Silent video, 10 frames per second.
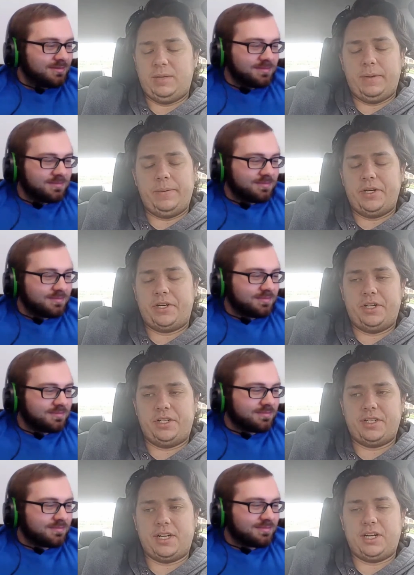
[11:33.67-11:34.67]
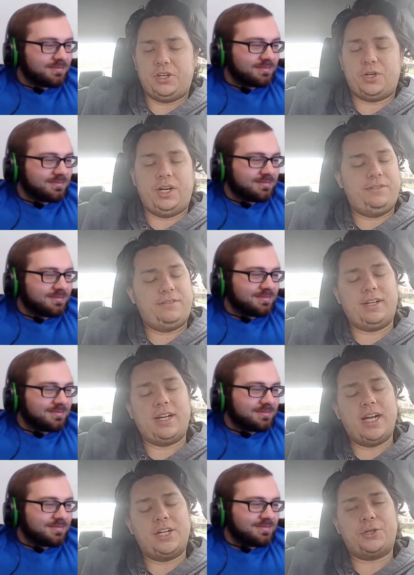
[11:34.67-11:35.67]
Speaker 1: Yeah, maybe they should decide to trade
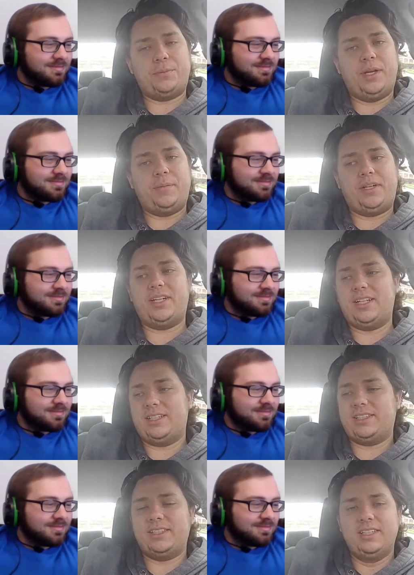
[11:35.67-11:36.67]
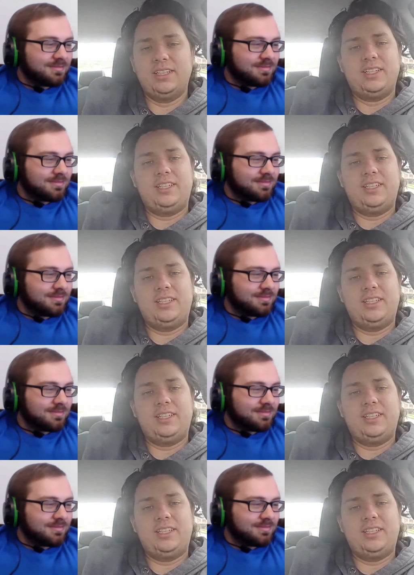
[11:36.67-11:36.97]
for a catcher. Maybe that's